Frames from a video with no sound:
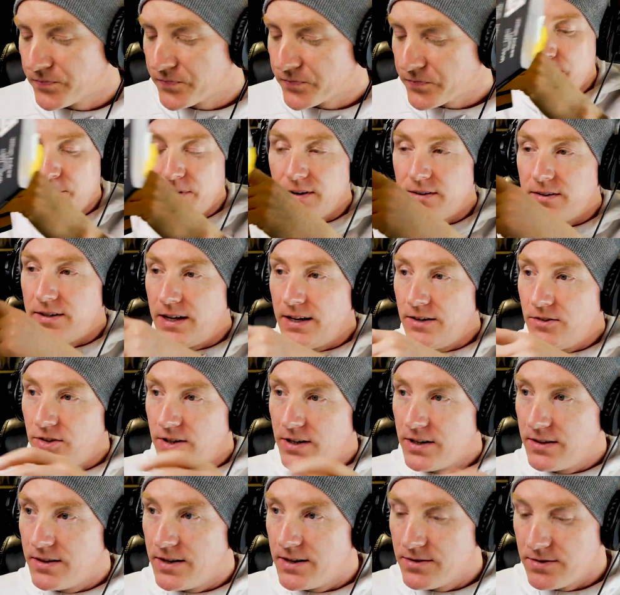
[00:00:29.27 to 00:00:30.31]
I've been
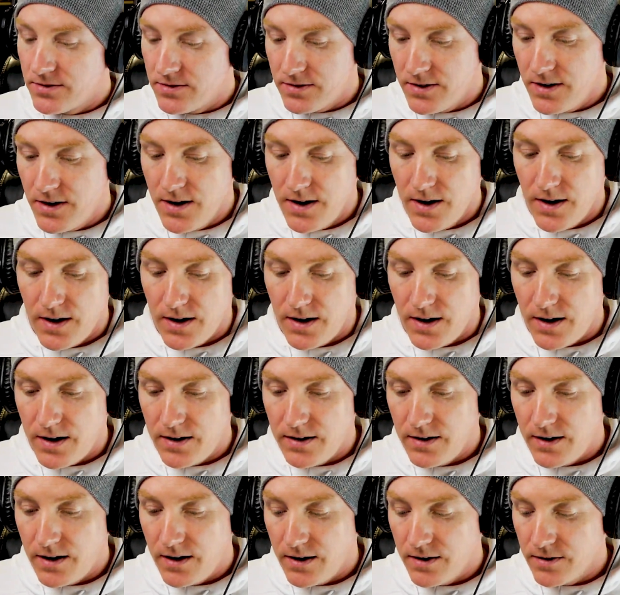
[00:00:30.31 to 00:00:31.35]
teaching this
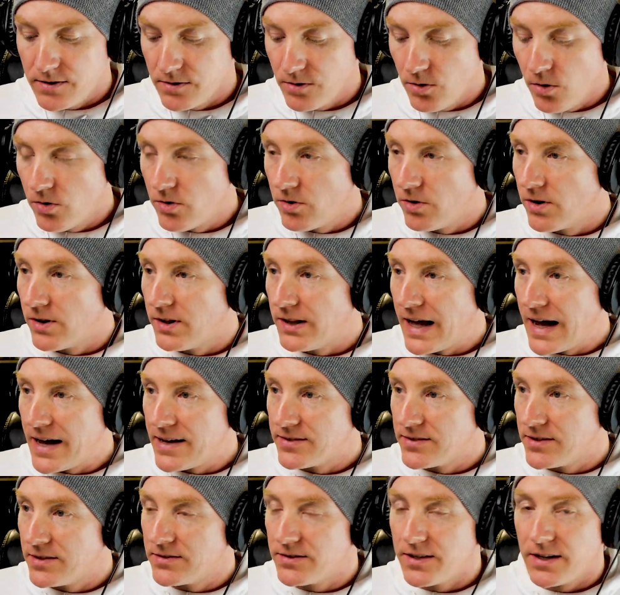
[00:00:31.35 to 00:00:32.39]
in local
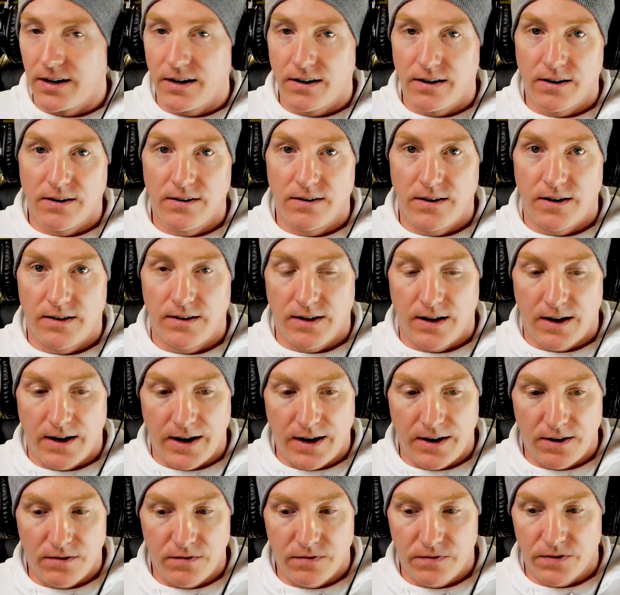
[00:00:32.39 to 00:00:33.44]
classes here and
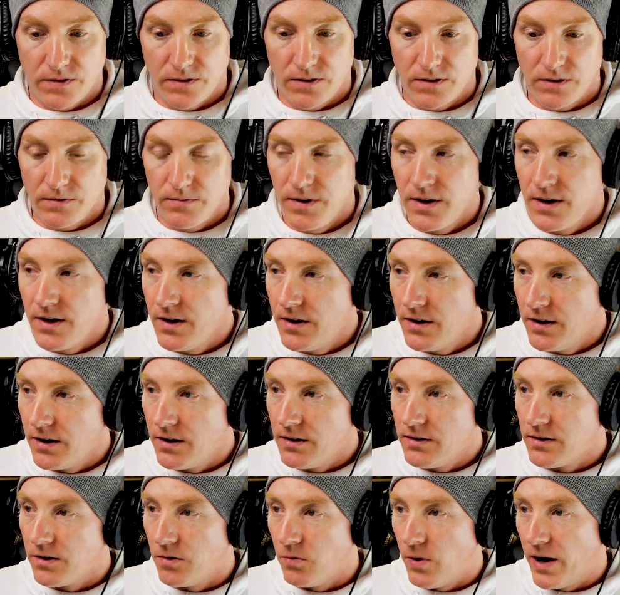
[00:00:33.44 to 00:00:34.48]
online for
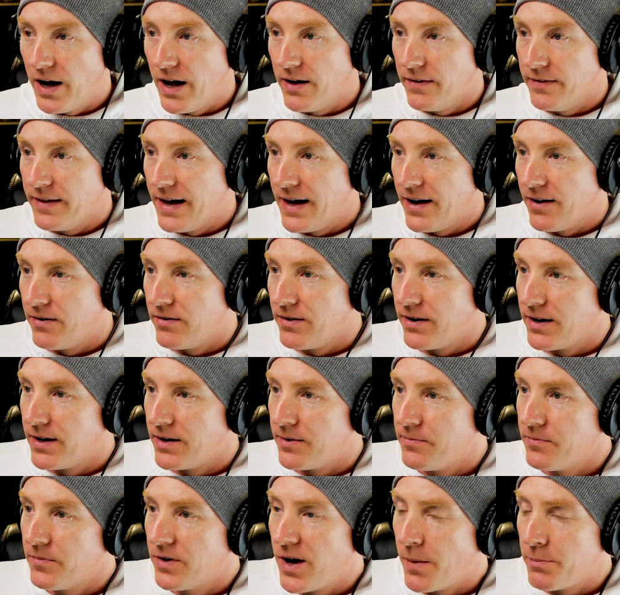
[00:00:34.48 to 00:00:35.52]
a little while now,
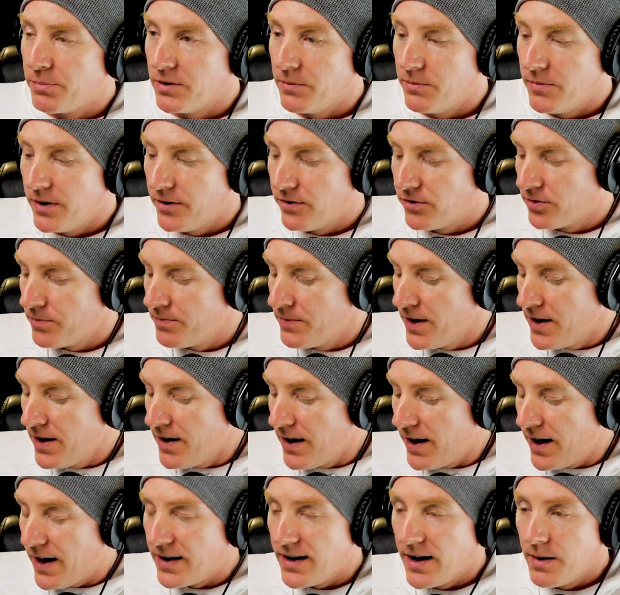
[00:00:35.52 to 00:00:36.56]
a couple of months,
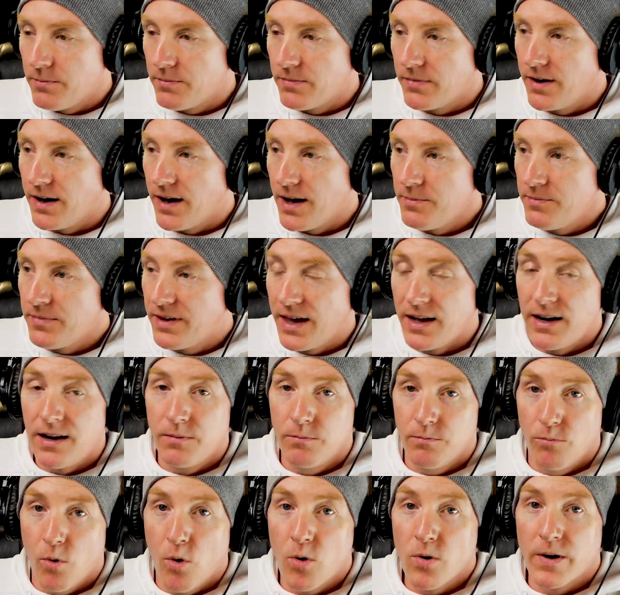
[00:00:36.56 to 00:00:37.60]
and I'm
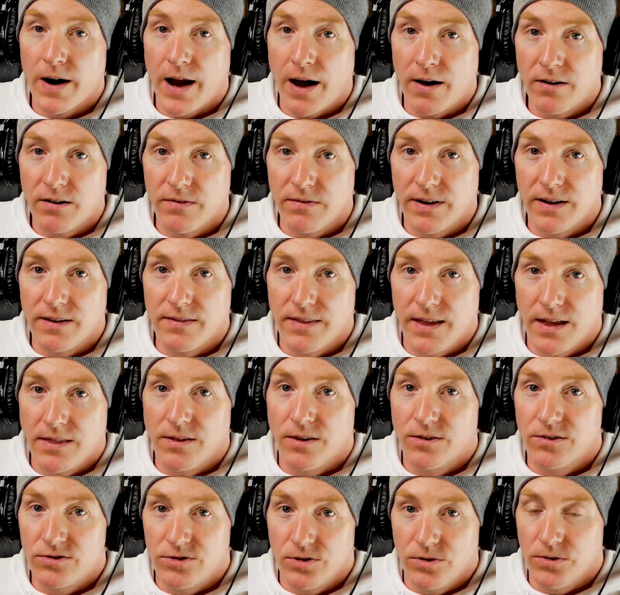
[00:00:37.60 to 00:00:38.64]
getting more out of it
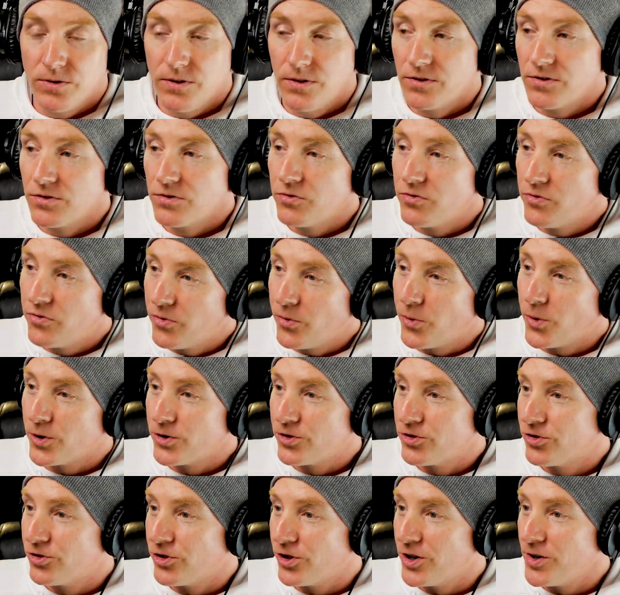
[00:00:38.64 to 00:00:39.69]
than the students
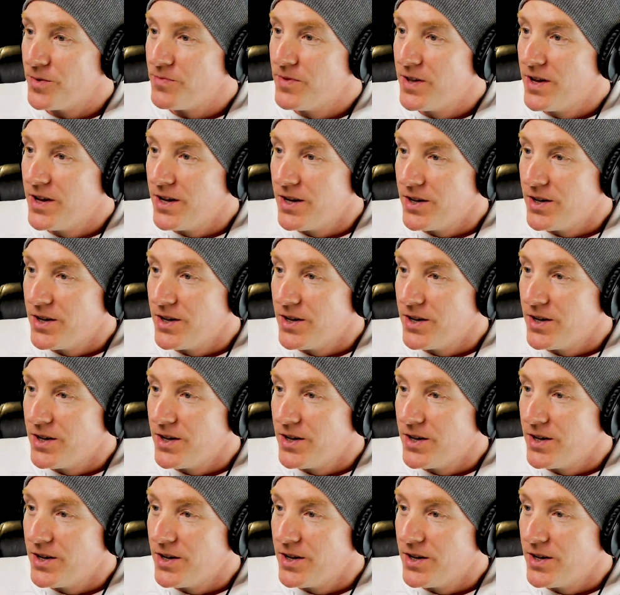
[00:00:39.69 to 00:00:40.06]
for sure.